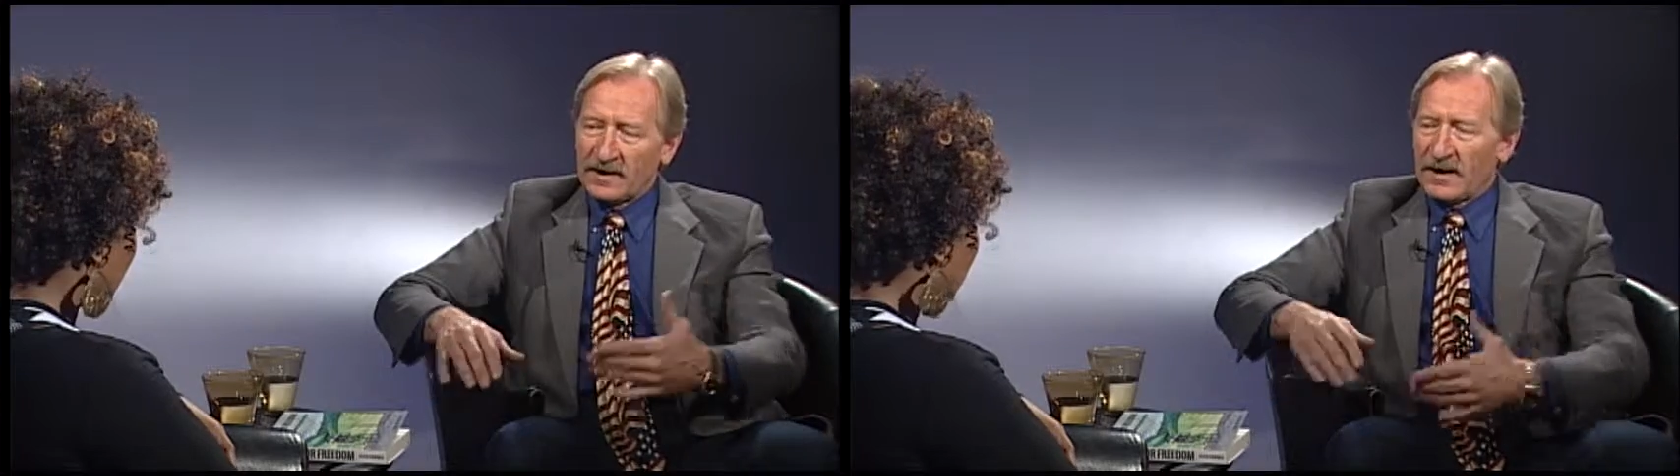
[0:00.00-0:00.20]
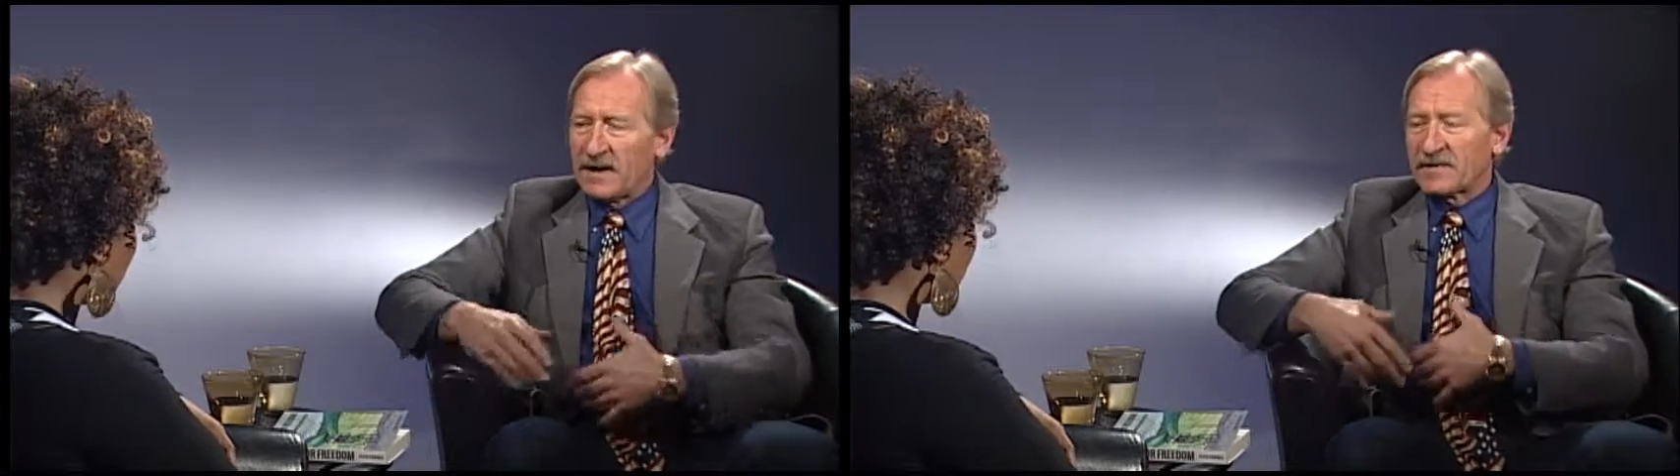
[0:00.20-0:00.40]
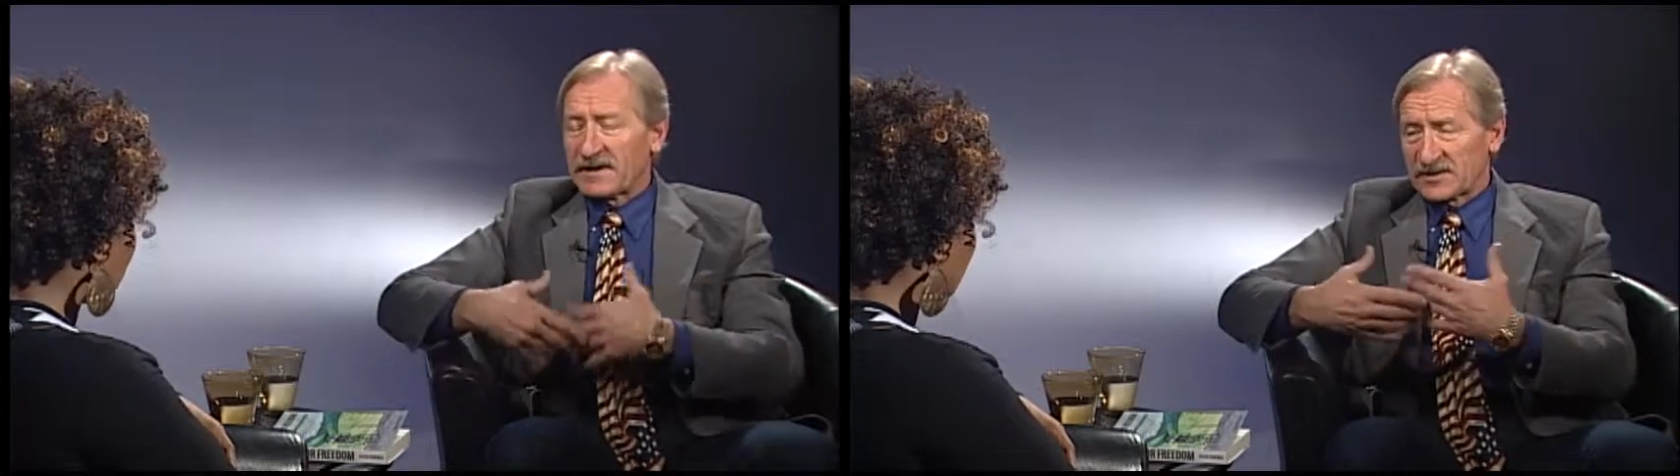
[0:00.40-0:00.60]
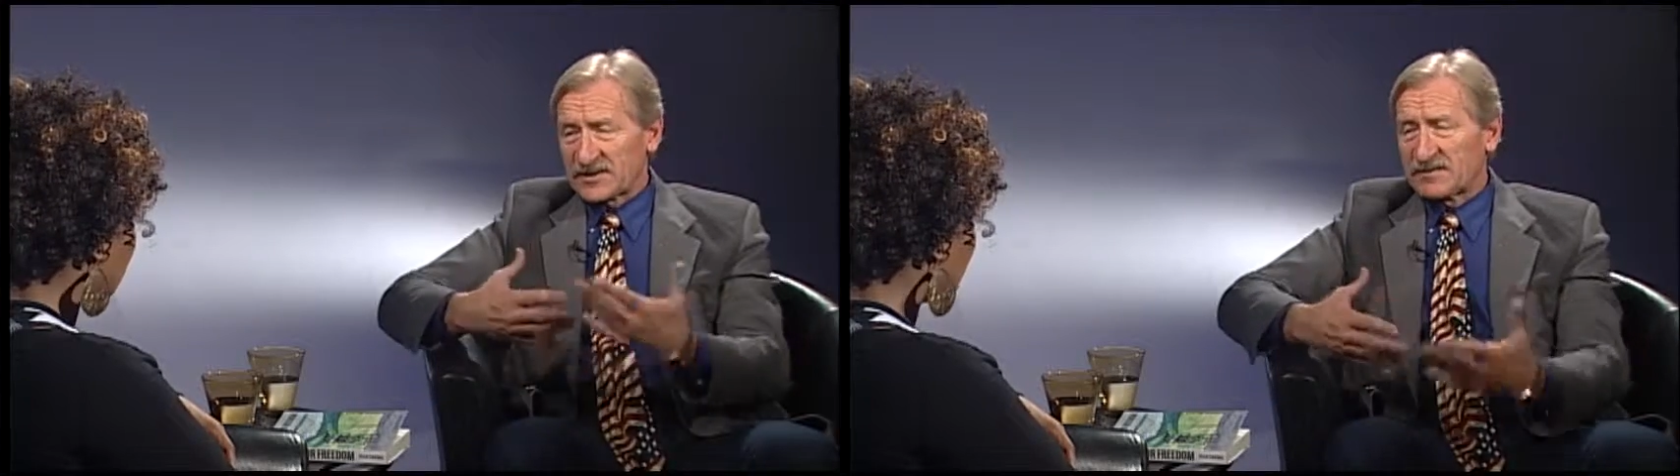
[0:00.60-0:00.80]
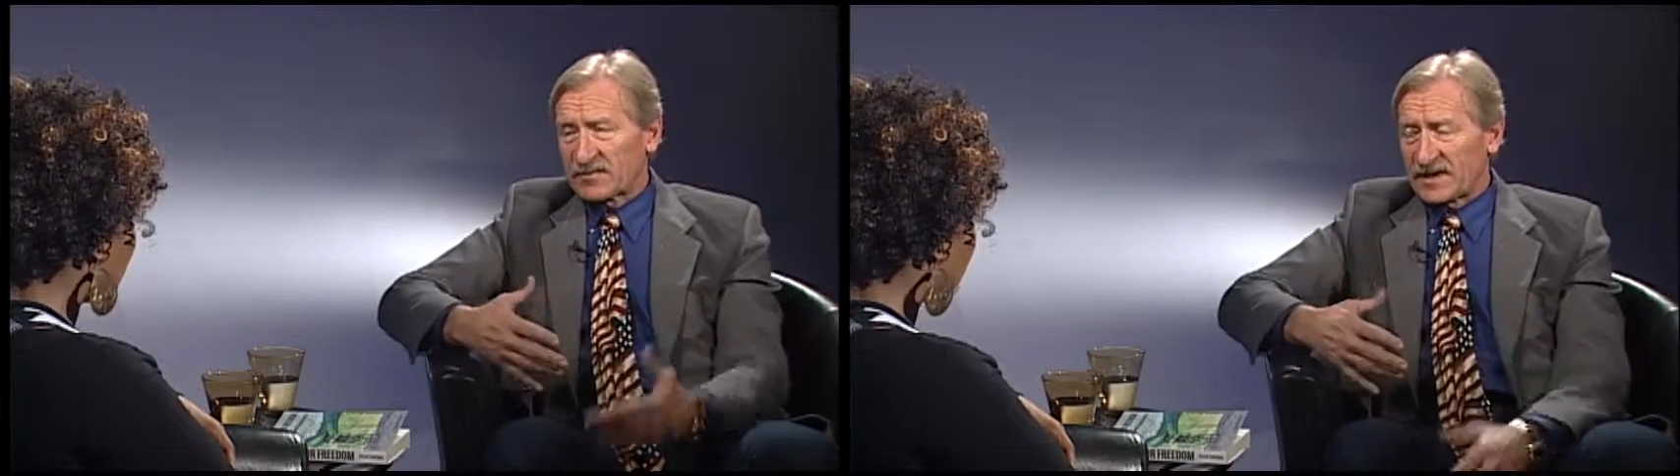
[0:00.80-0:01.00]
I'm gonna
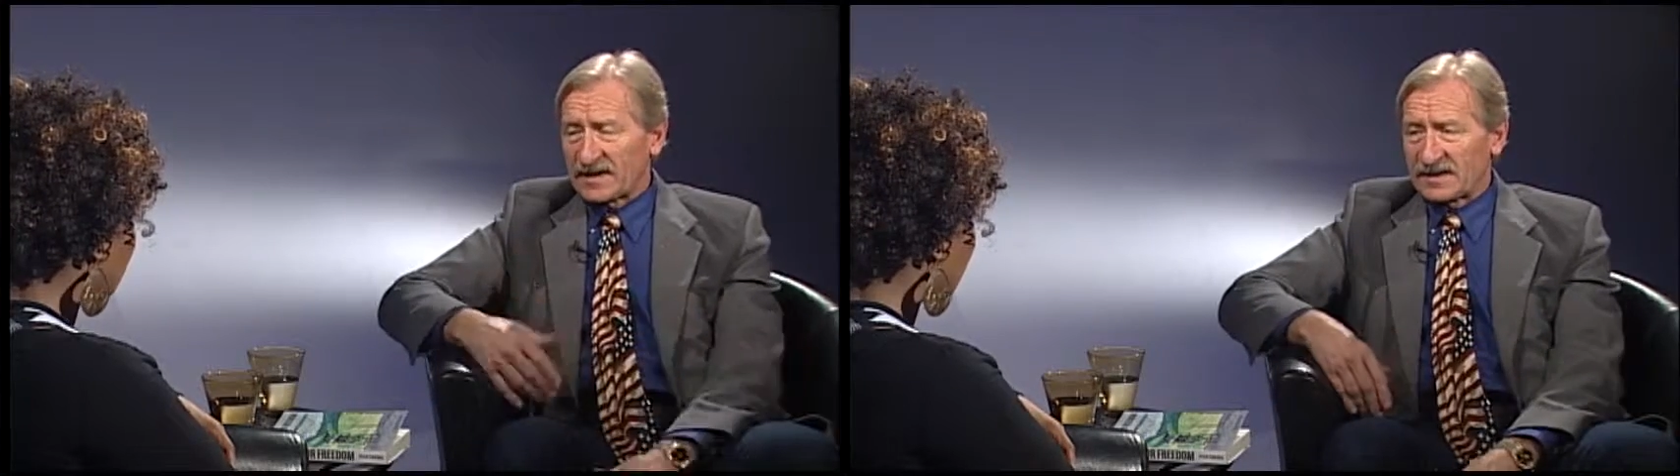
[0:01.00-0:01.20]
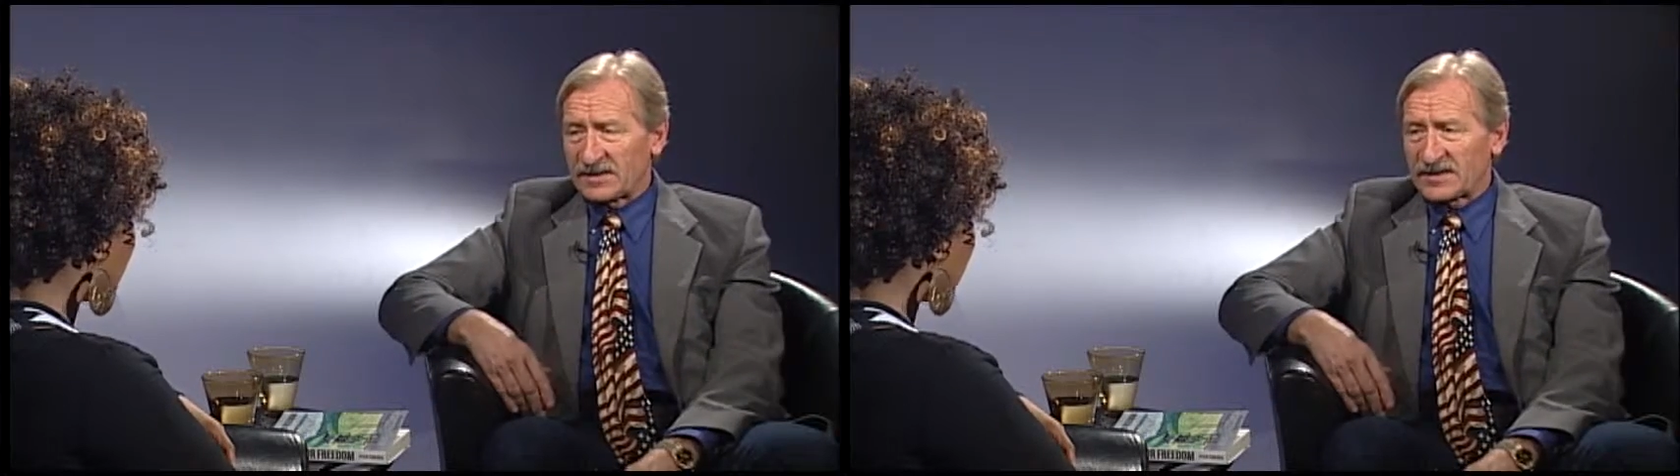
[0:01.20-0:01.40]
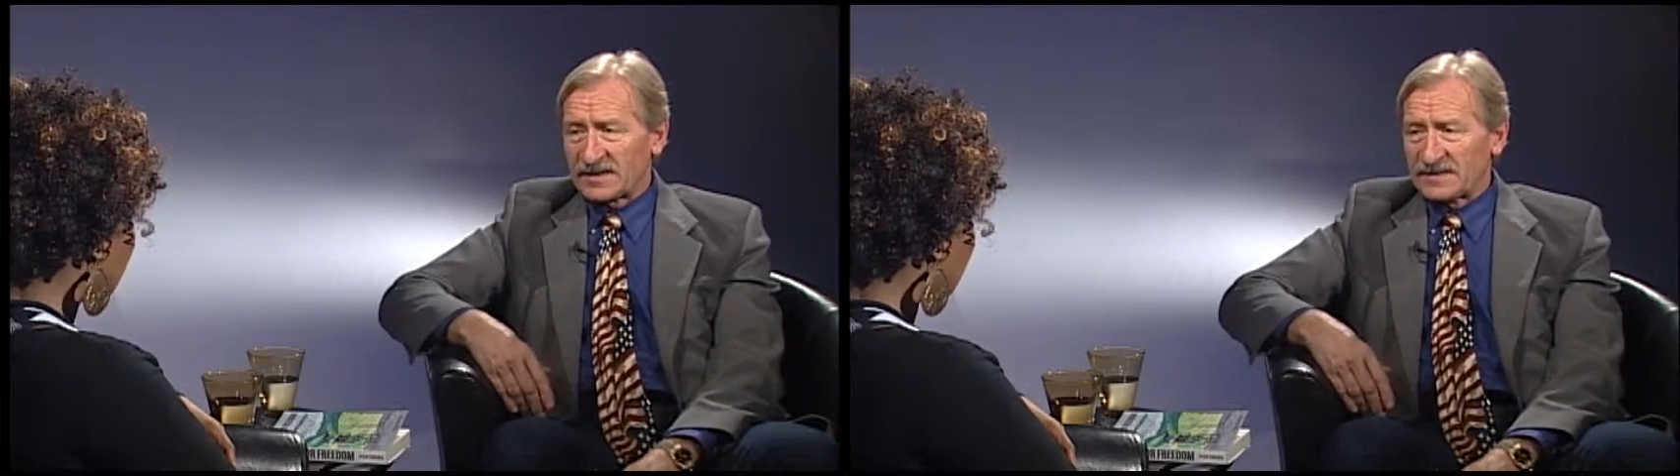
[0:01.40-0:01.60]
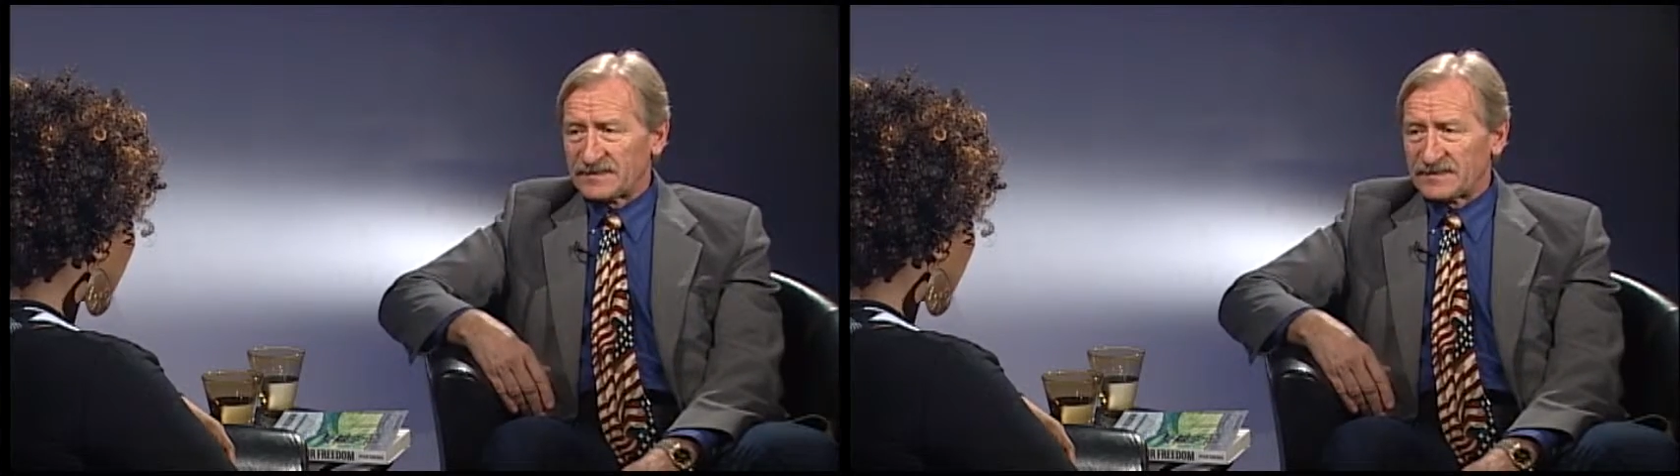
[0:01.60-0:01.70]
see what I can see.